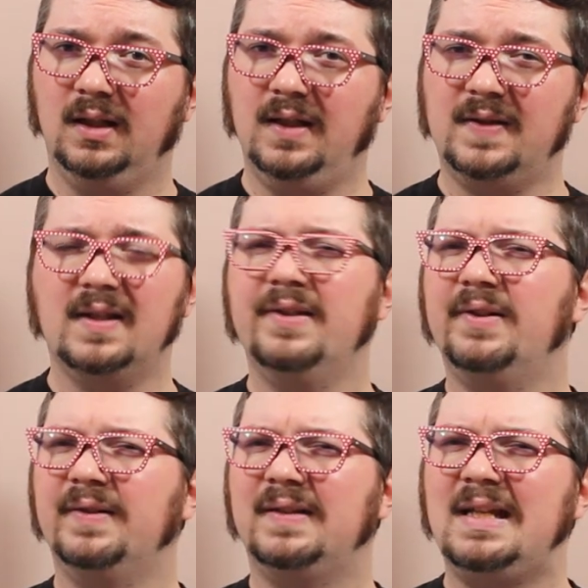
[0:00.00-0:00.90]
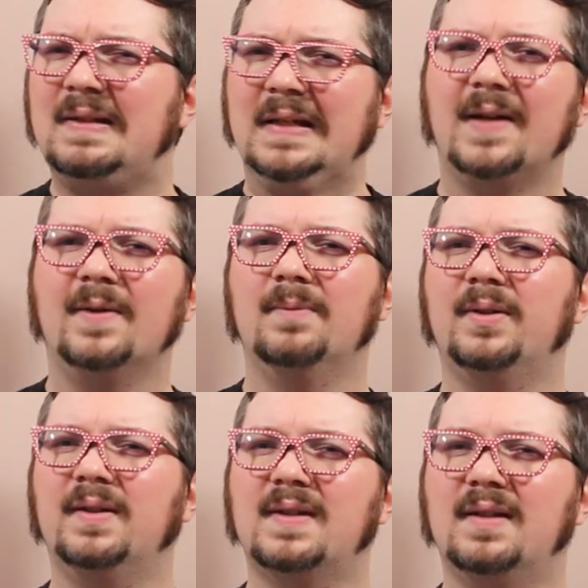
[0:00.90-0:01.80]
It's a little detail,
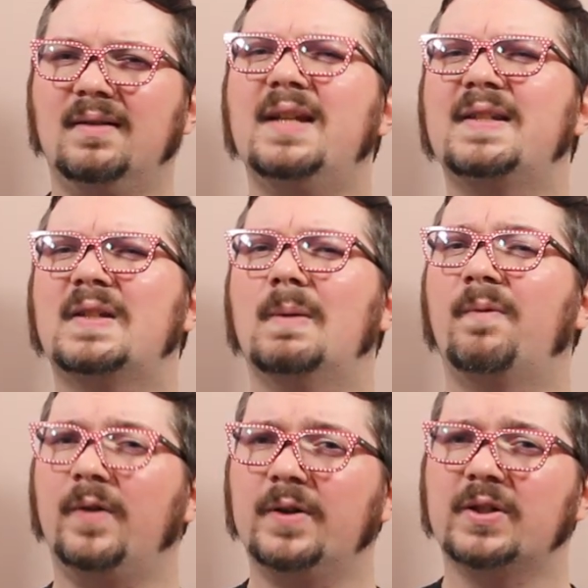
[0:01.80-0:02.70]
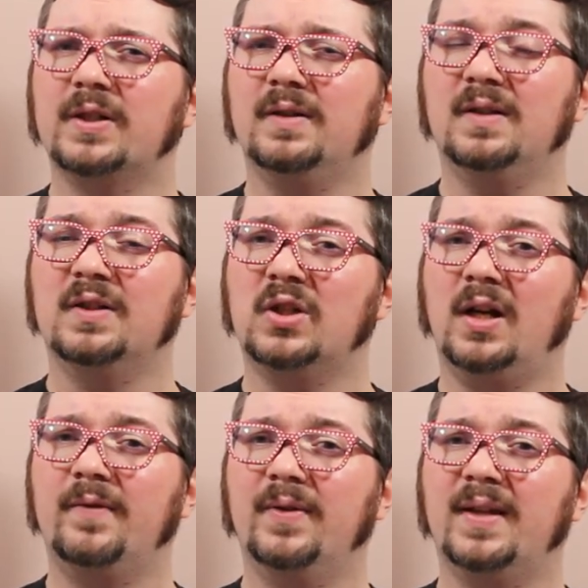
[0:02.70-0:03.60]
but it's a nice subversion in a
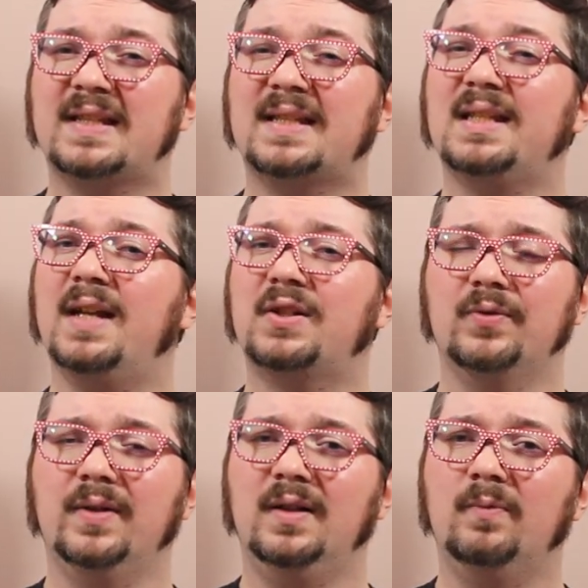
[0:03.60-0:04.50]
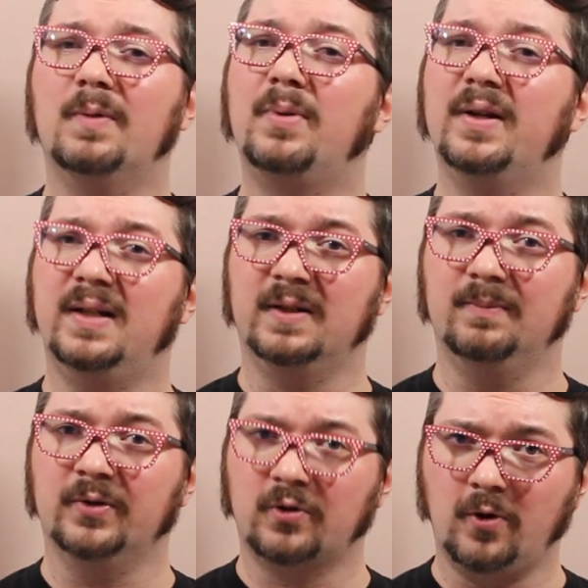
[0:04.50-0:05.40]
genre that's saturated with
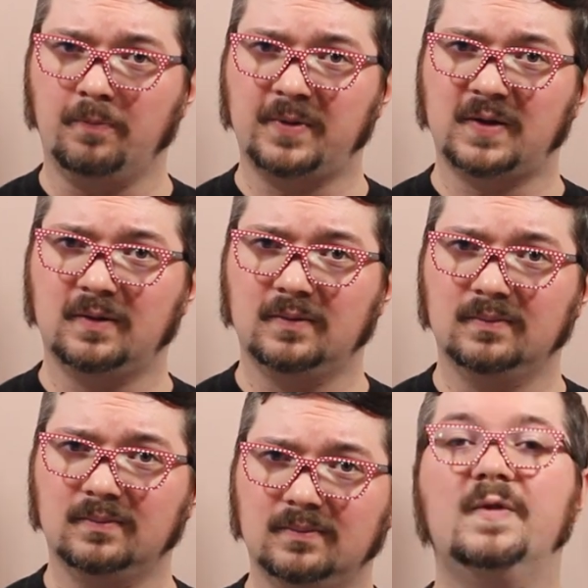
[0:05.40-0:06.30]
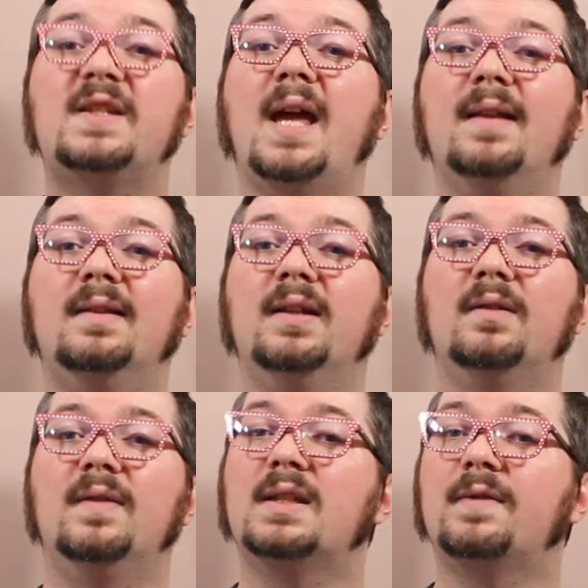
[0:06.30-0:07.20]
predictable tropes. Sadly,
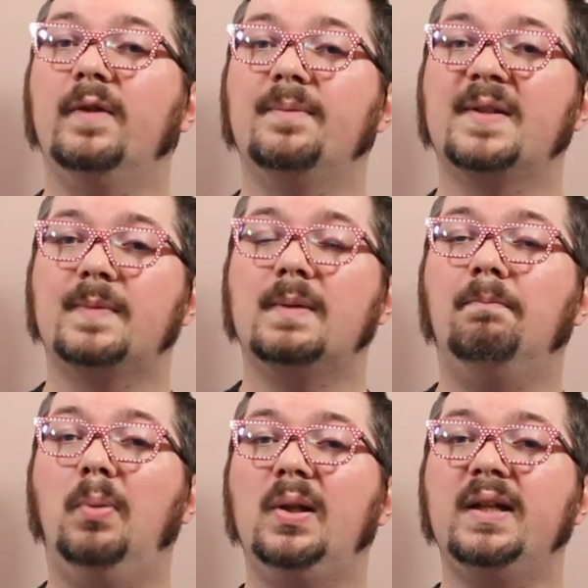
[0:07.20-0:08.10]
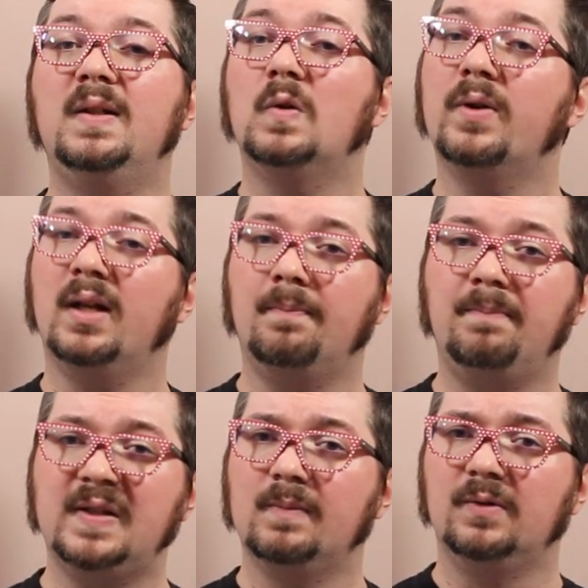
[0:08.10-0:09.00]
this film has been bullied to an
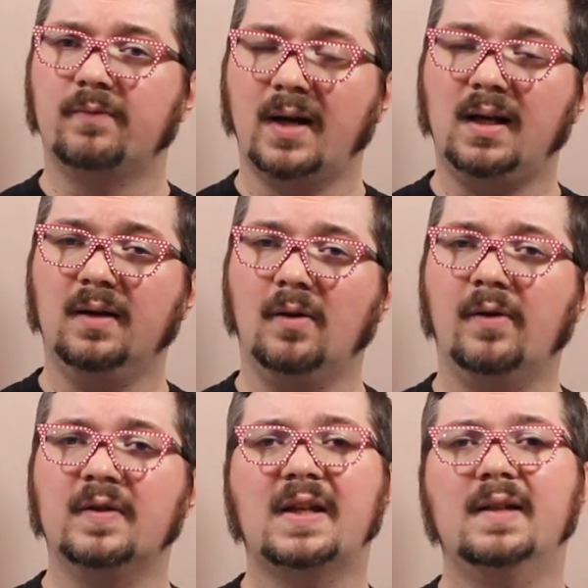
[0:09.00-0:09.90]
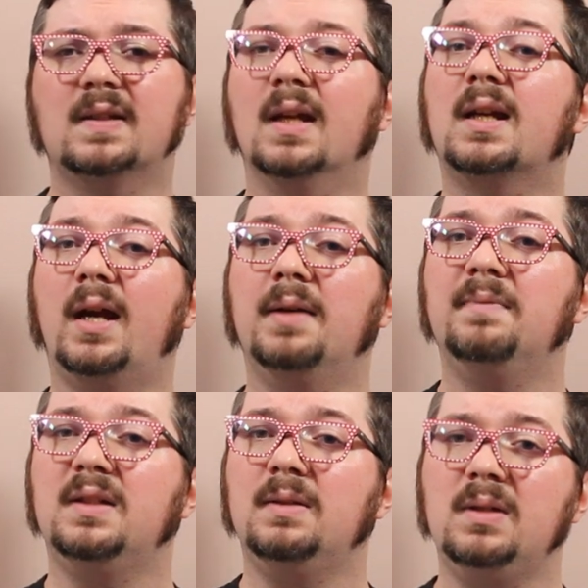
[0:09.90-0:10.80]
abysmal rating on sites like
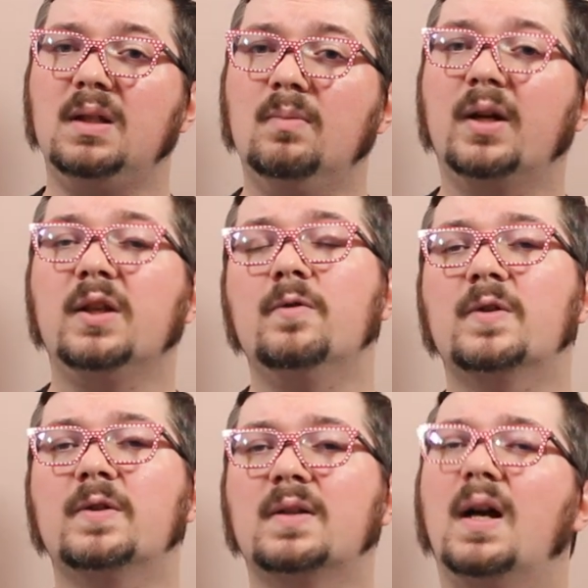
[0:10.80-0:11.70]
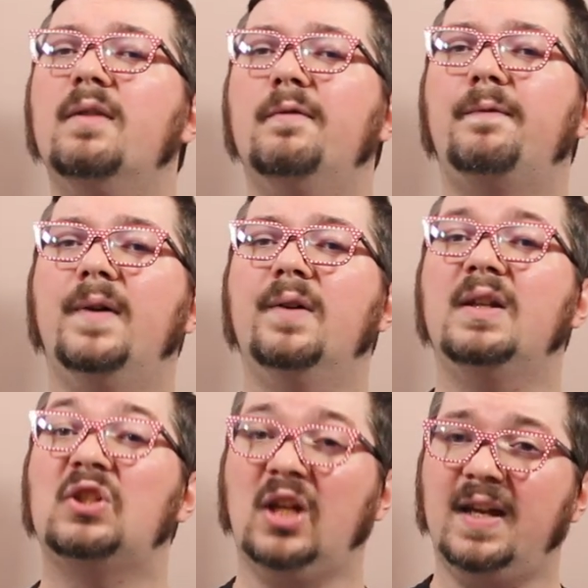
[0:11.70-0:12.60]
IMDb by users unfairly
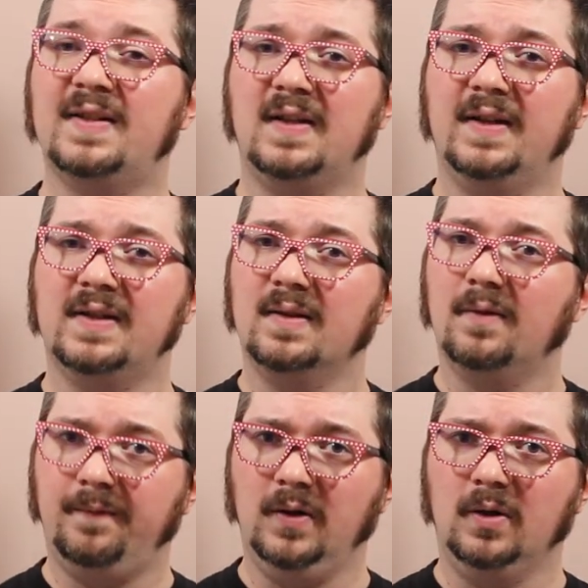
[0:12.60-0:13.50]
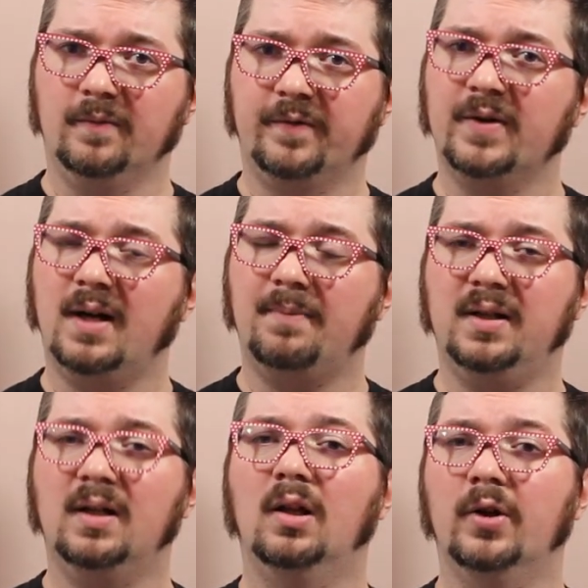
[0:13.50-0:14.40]
chastising the film for not
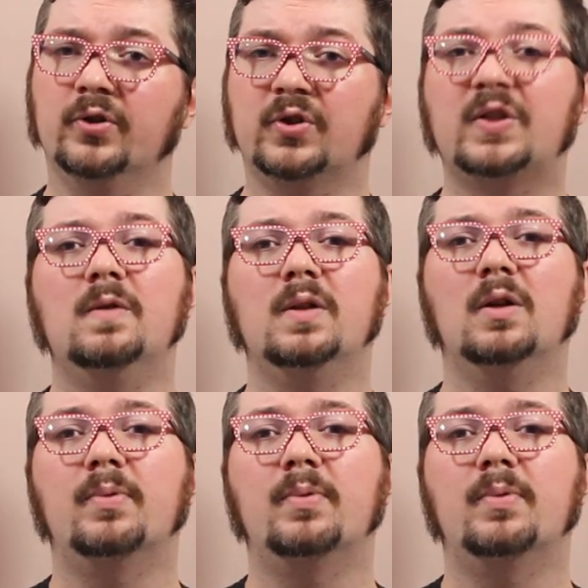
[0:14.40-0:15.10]
being a larger studio